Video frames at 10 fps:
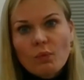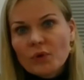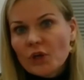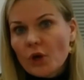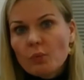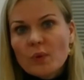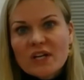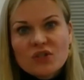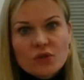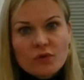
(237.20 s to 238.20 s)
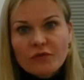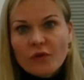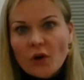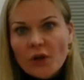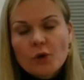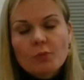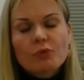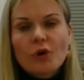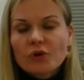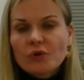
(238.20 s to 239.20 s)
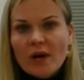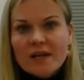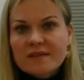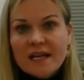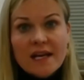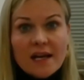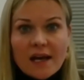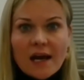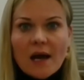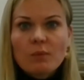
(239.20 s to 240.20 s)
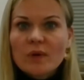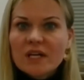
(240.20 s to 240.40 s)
you know, we do follow your progress here, and